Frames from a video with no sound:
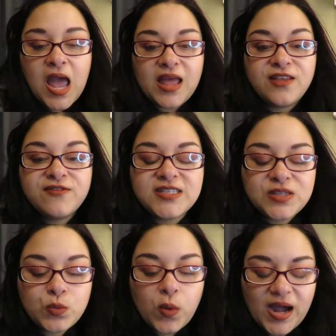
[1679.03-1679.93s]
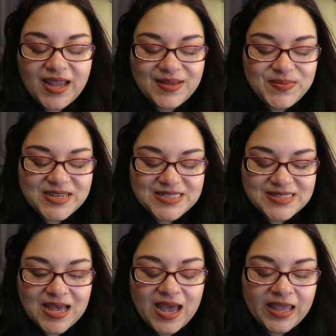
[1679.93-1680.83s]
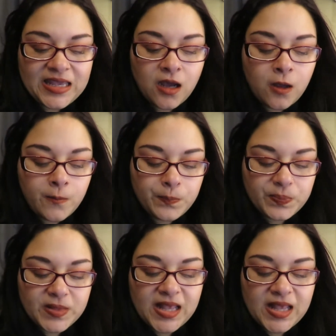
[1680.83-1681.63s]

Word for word: And the reason why, because I um